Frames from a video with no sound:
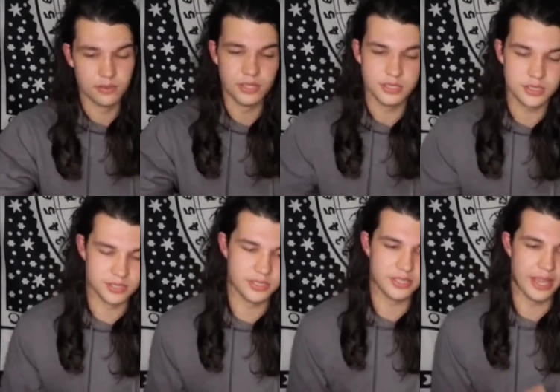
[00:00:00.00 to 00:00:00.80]
This
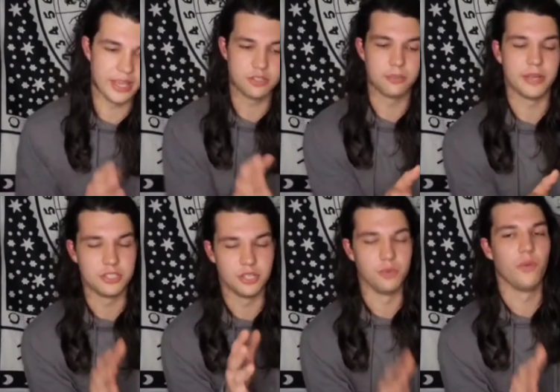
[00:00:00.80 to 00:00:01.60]
this cancer
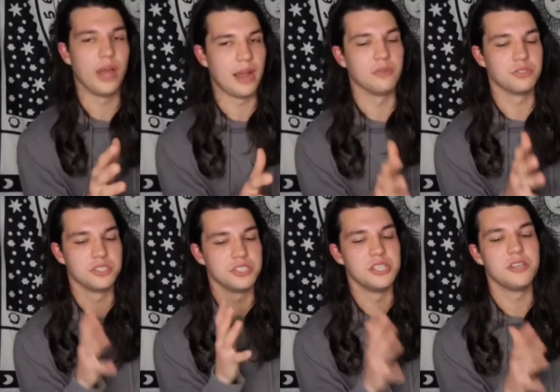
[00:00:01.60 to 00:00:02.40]
patient went out to
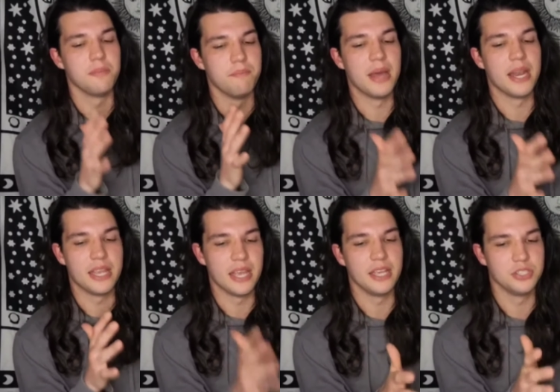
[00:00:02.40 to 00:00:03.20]
seek
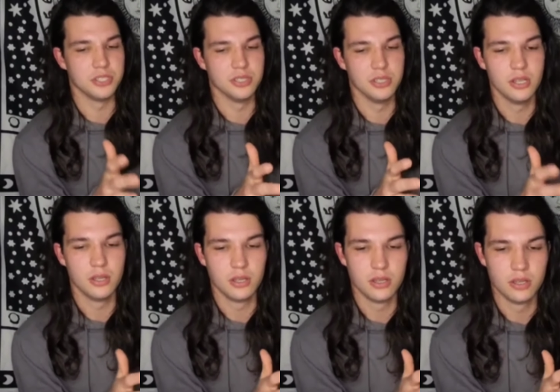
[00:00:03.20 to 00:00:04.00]
medication
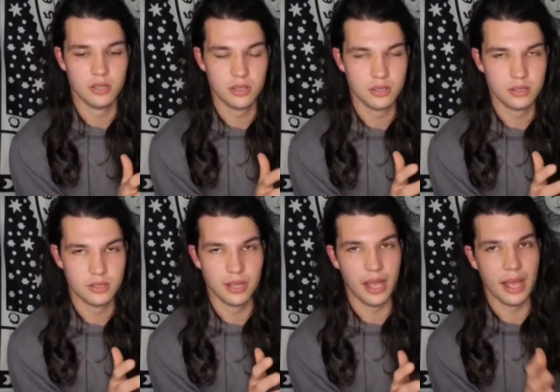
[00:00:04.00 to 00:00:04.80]

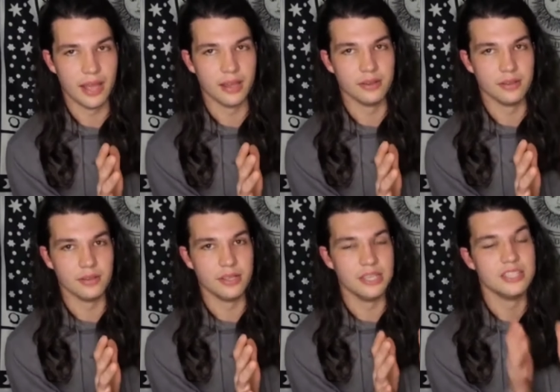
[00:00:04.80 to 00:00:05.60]
and
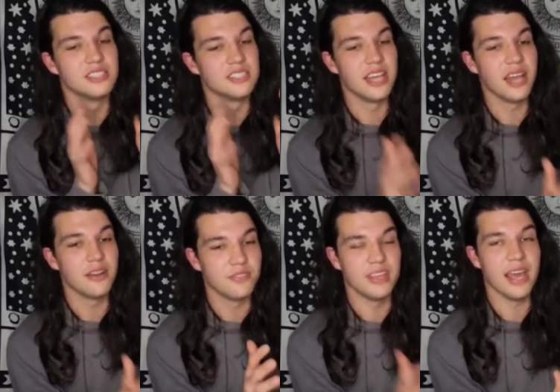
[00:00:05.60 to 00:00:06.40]
instead
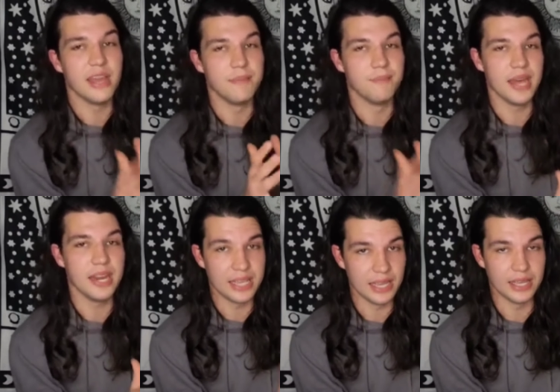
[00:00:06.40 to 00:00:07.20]
of getting
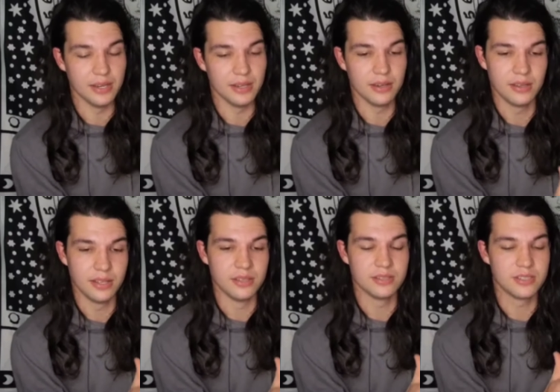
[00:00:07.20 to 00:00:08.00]
medicated,
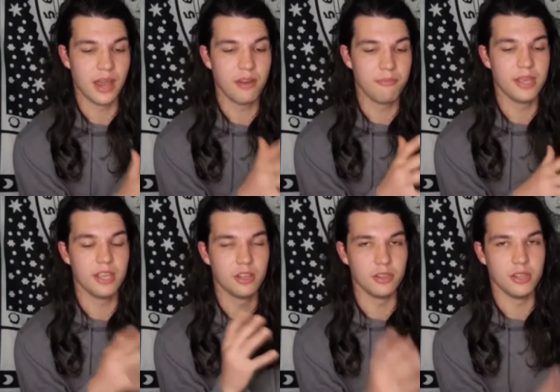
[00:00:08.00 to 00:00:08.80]
instead of
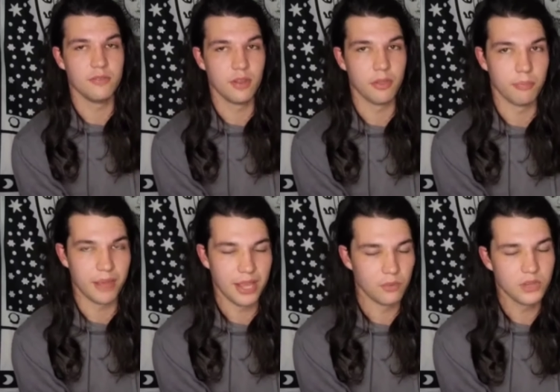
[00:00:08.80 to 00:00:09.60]
being alleviated of their
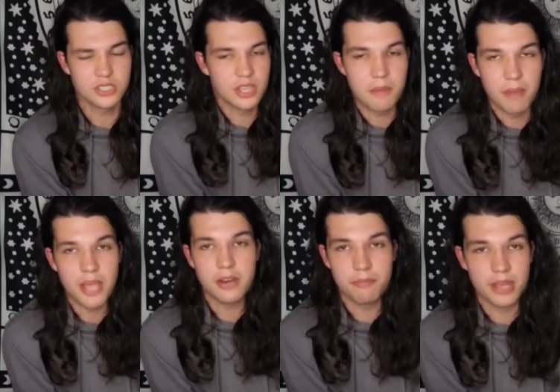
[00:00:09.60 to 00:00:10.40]
pain, which they
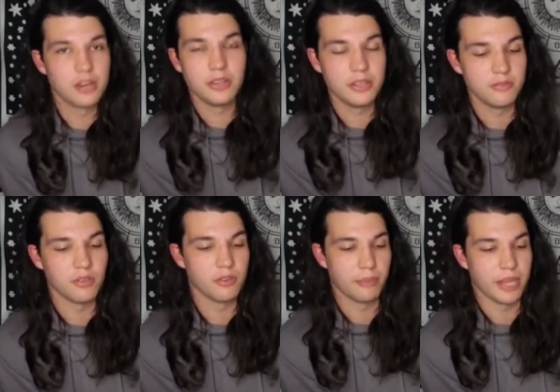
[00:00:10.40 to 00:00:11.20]
might have been alleviated
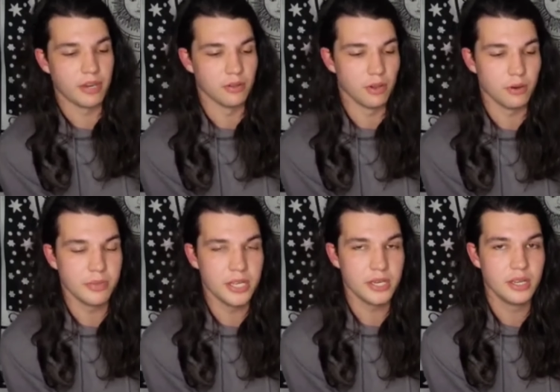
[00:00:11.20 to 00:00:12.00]
of their pain a little
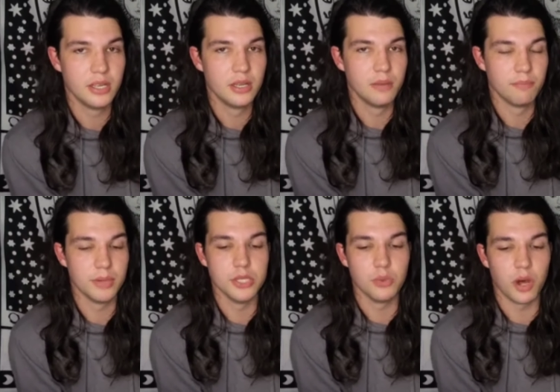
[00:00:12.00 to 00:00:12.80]
bit,
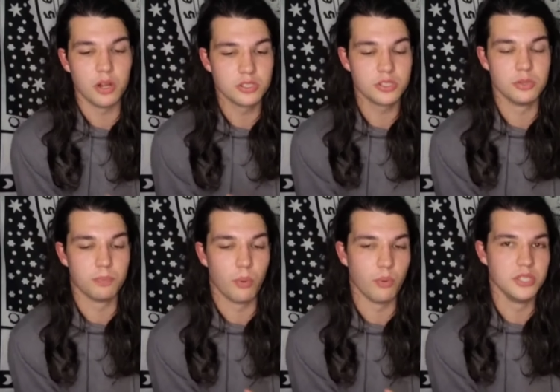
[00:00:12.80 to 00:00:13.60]
but you also
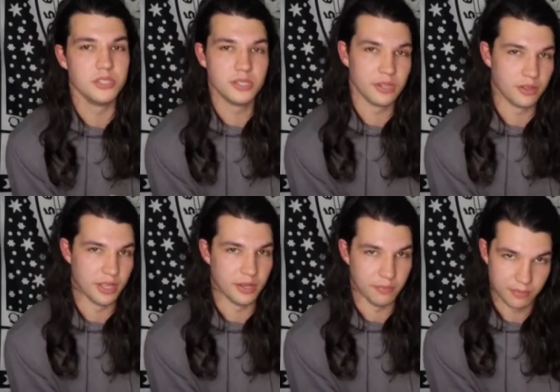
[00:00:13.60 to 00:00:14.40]
poisoned
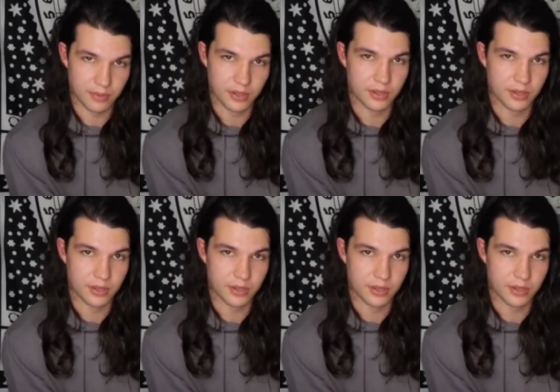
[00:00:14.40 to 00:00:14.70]
them